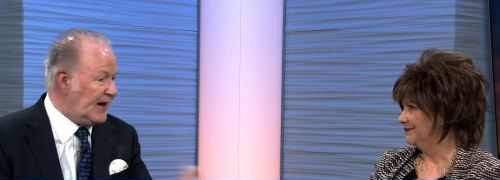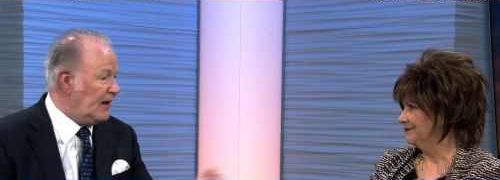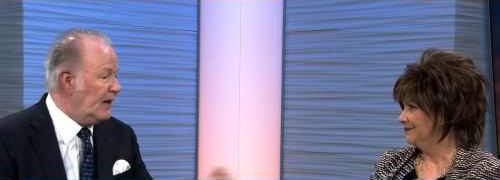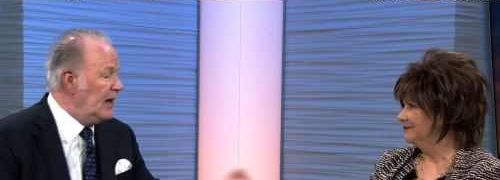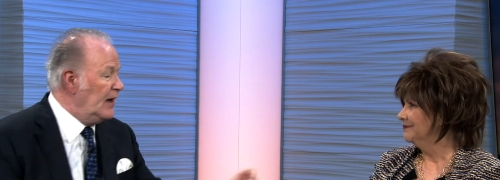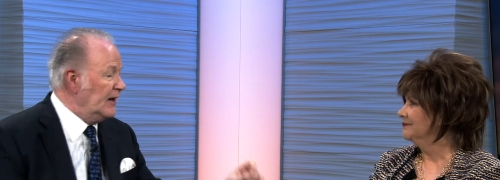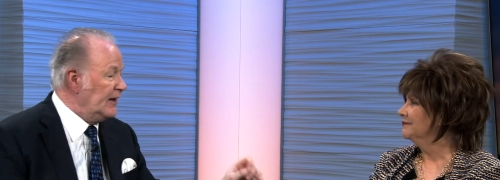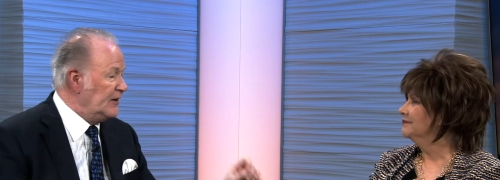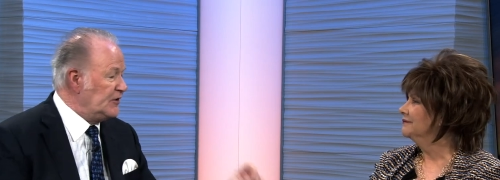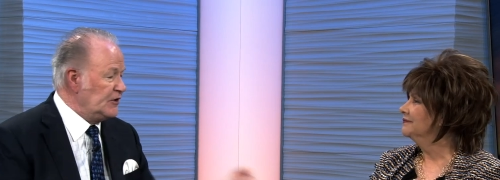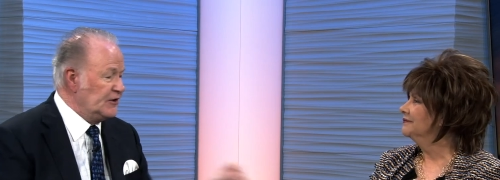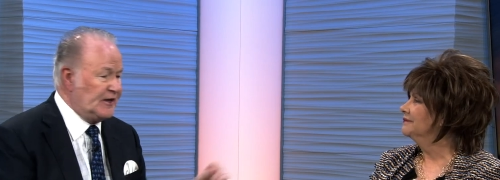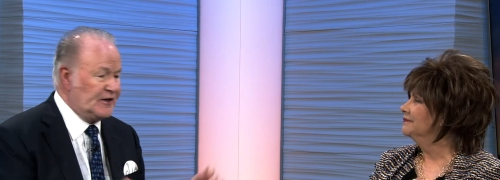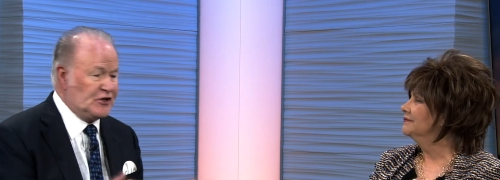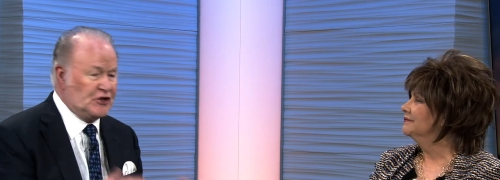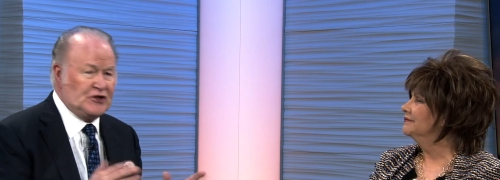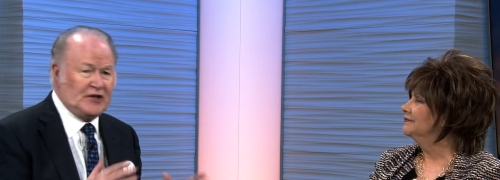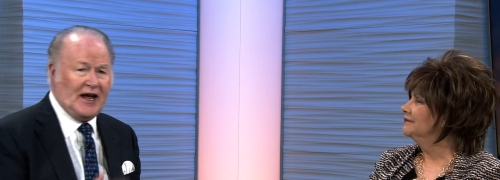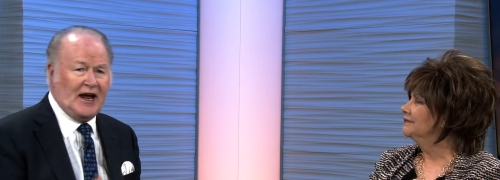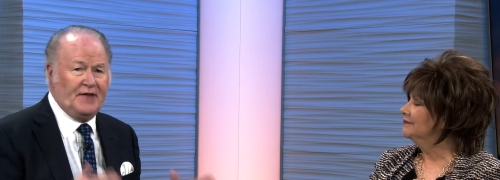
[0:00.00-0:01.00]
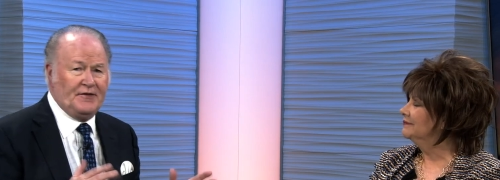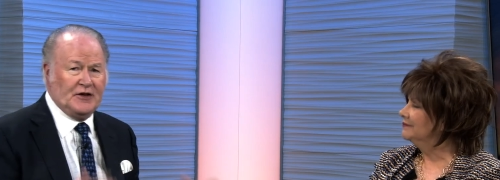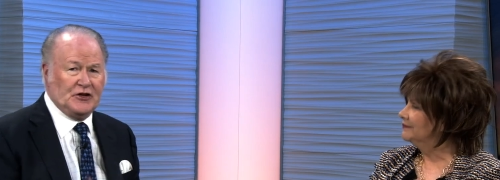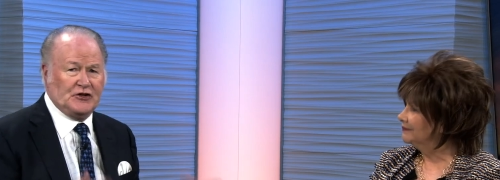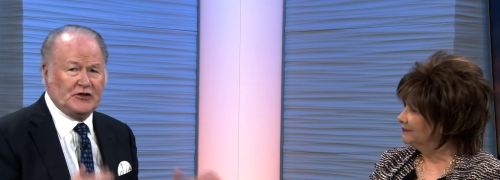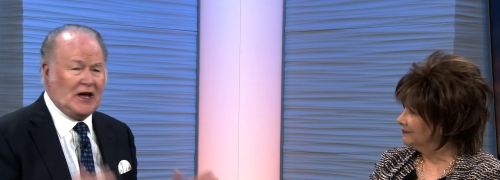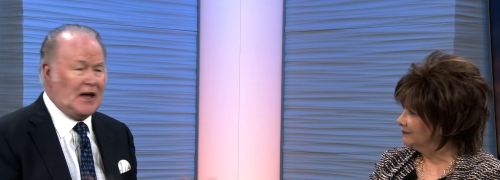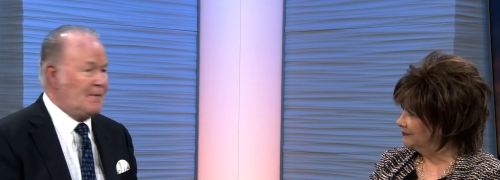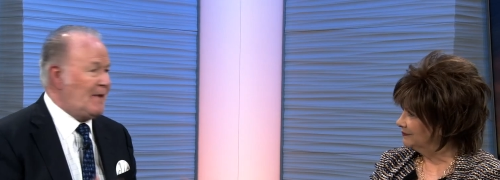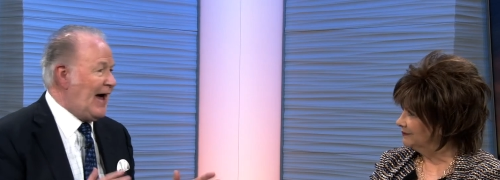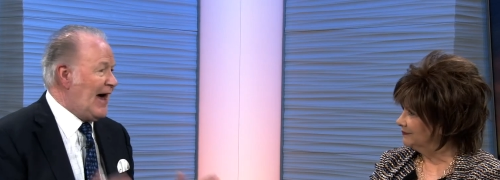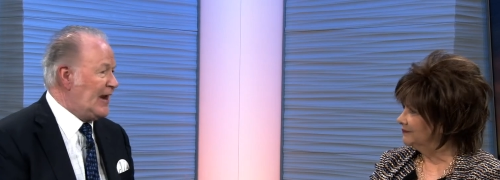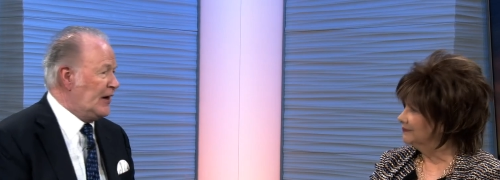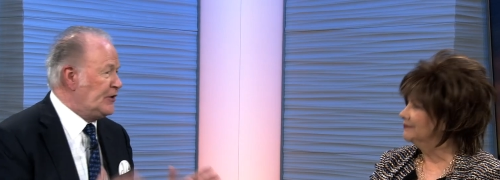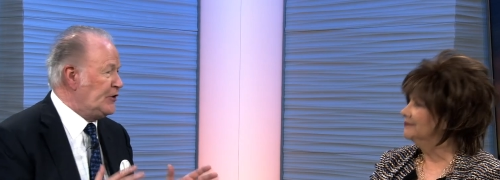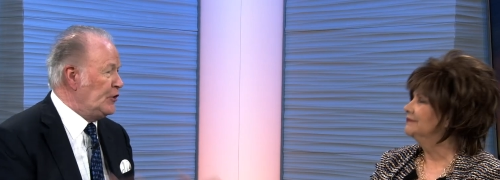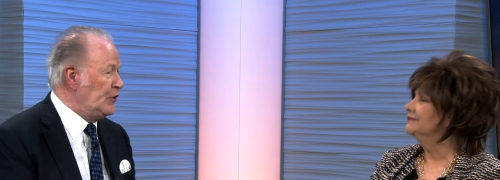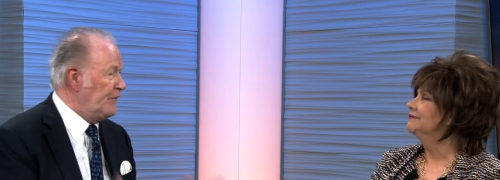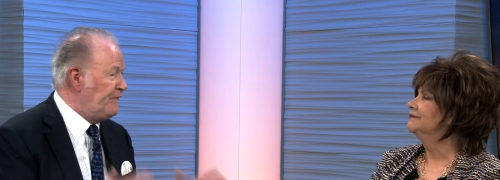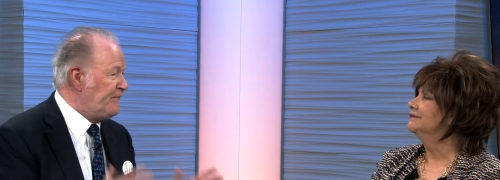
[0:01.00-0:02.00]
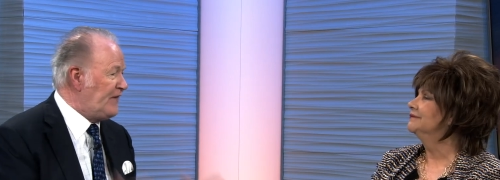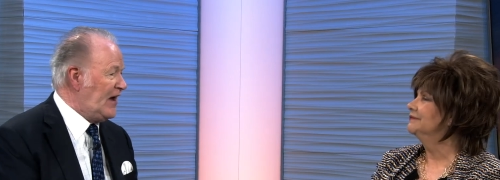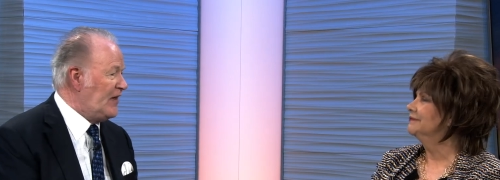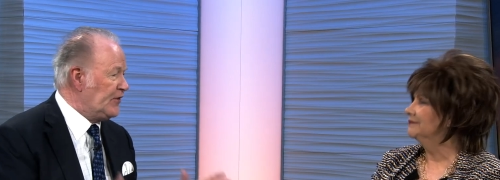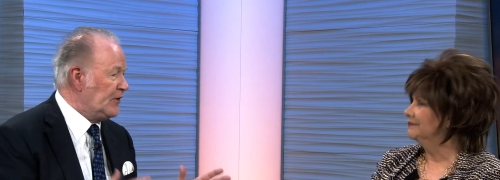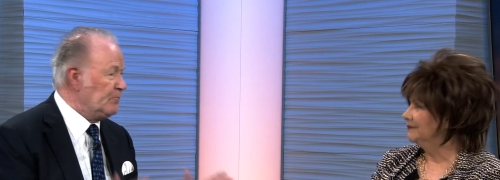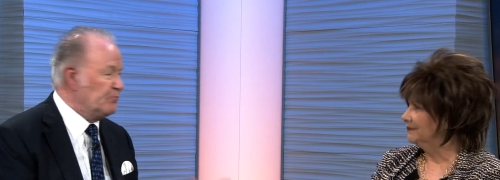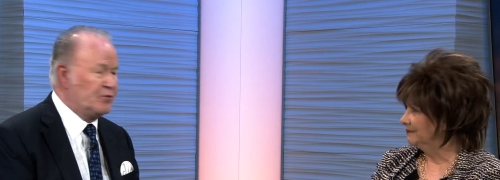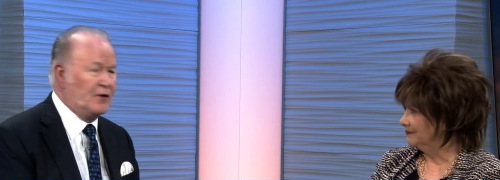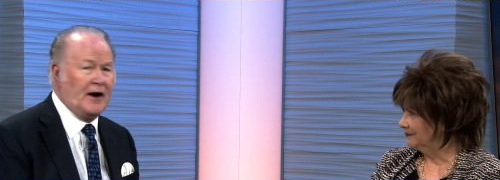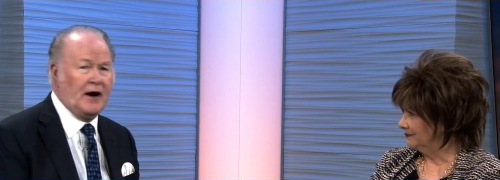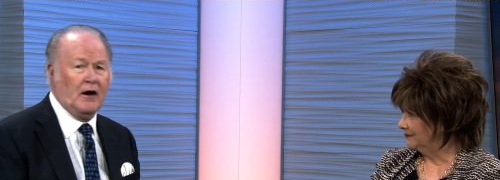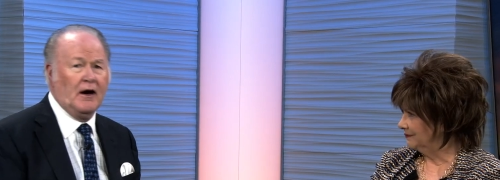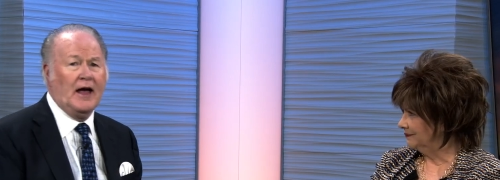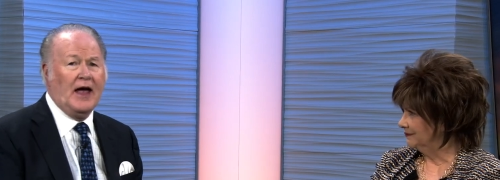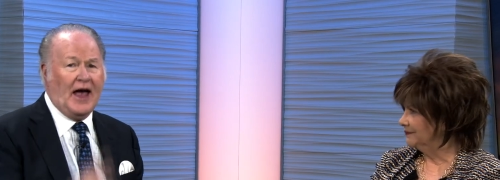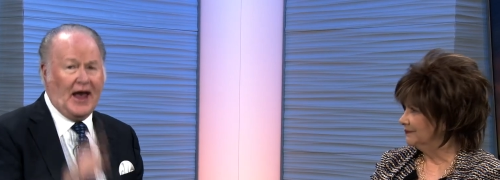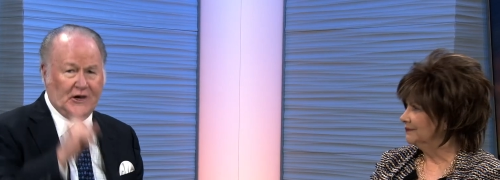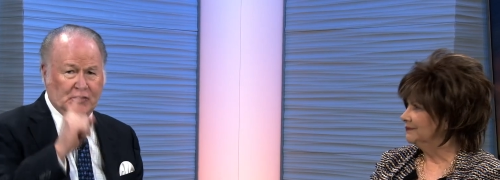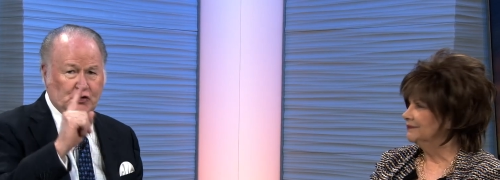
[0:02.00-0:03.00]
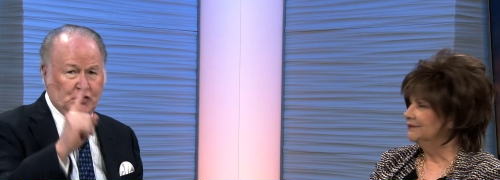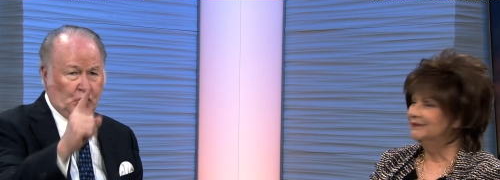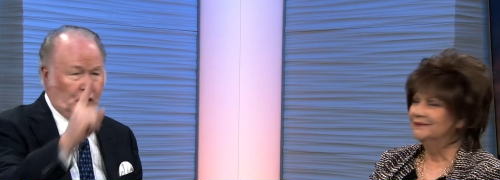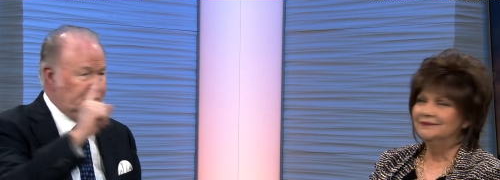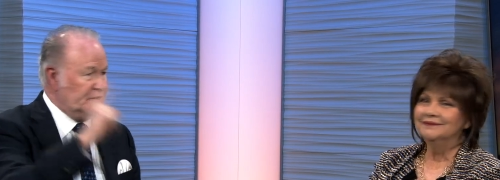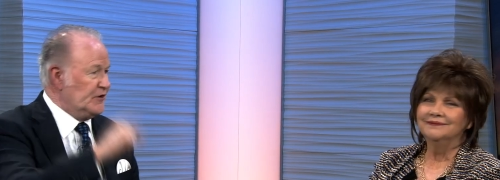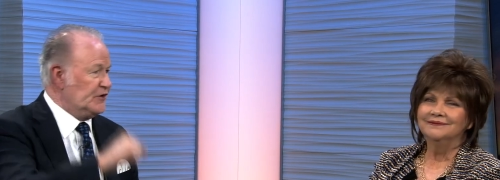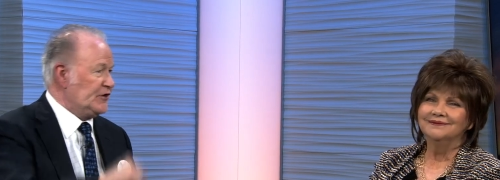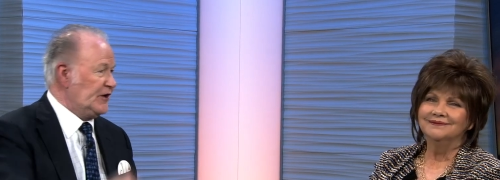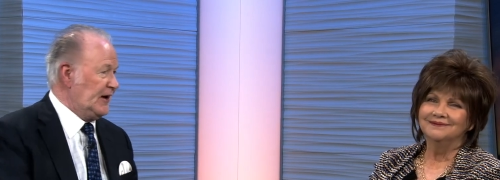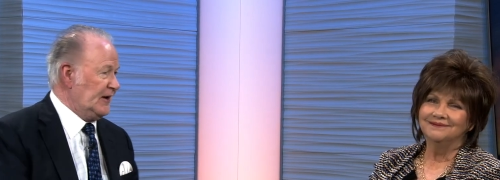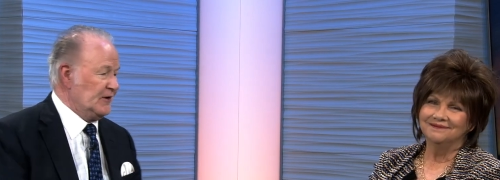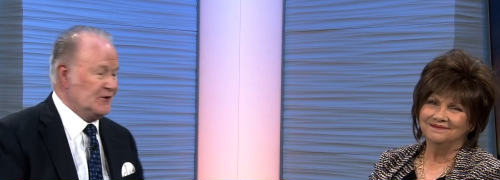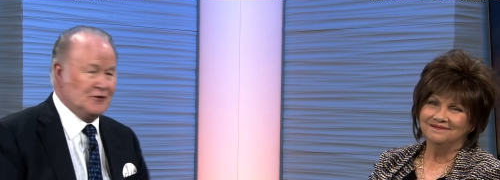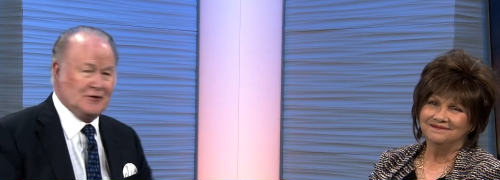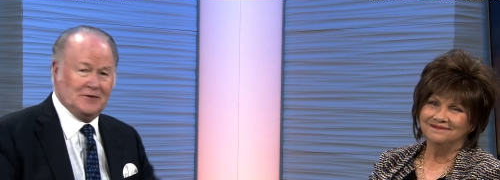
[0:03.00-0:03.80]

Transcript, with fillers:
Speaker 1: Now, Lindsay, let's stay in this same attitude of faith and prayer as Jordan sings.